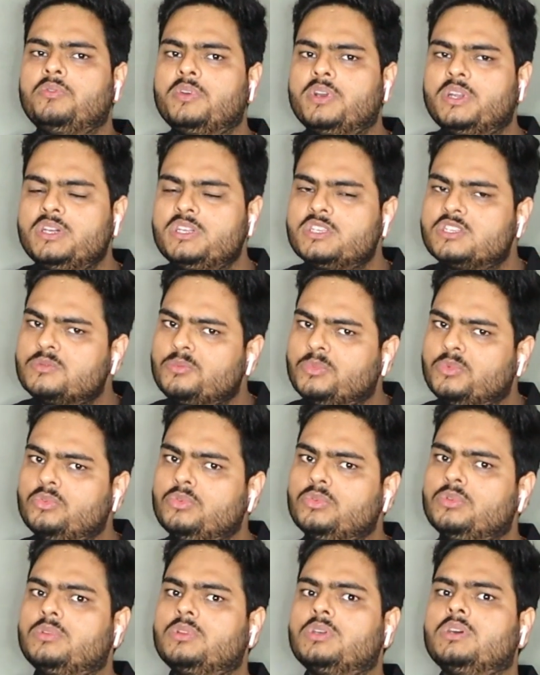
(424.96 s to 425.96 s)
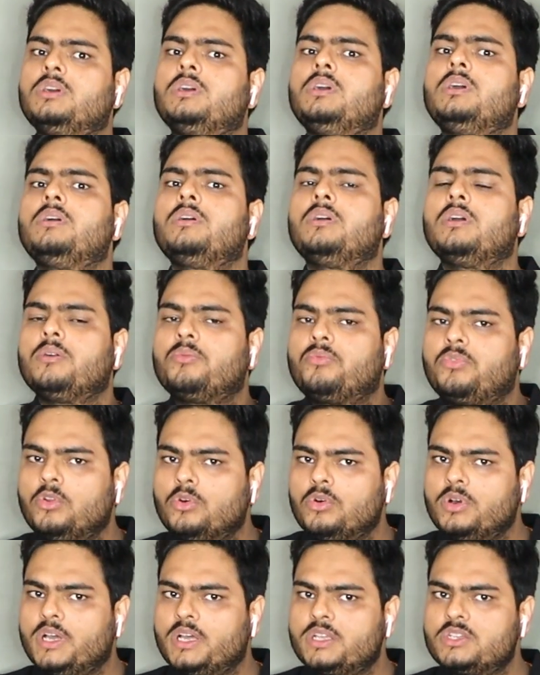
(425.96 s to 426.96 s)
very smooth,
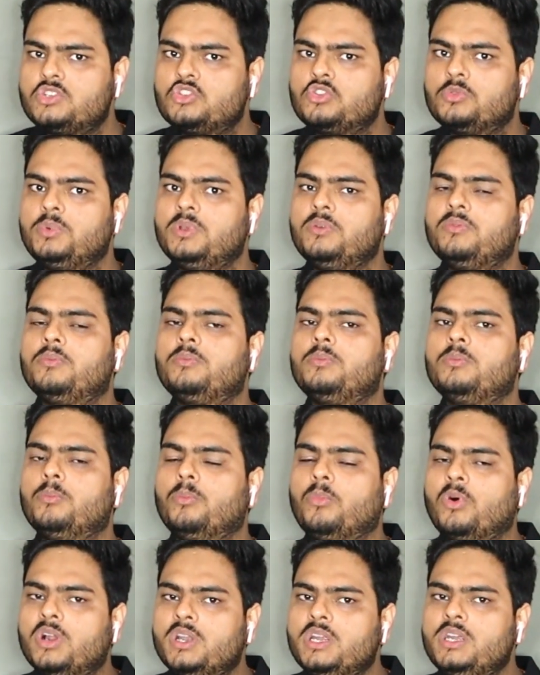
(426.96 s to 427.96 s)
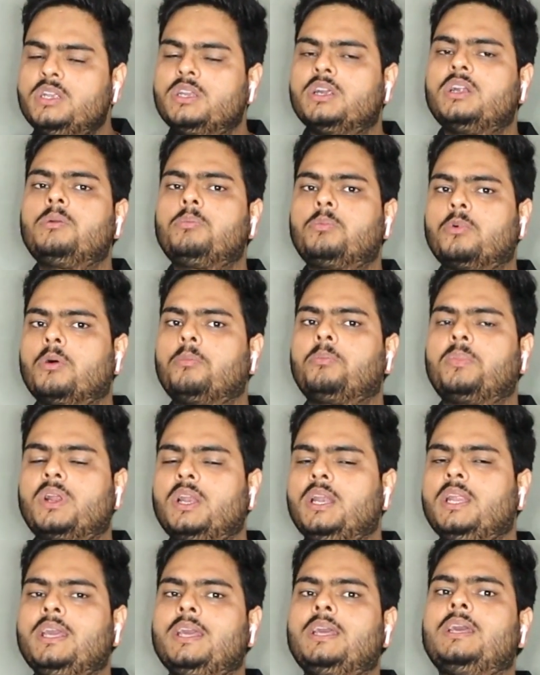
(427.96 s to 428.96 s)
flow has to be monitored
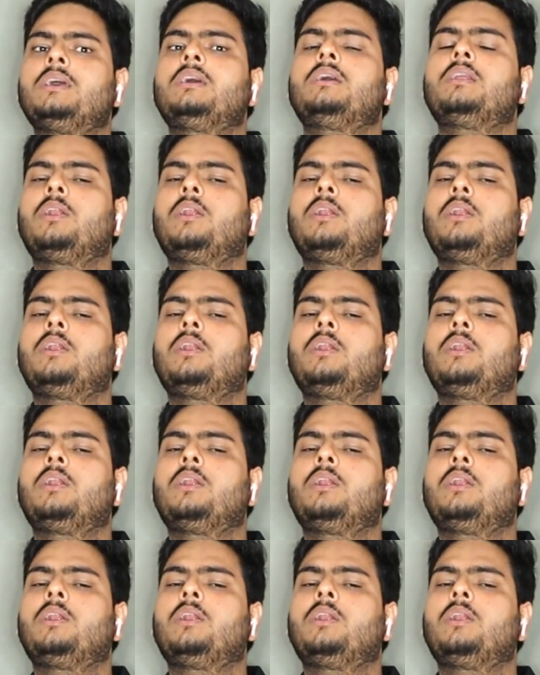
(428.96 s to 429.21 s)
properly,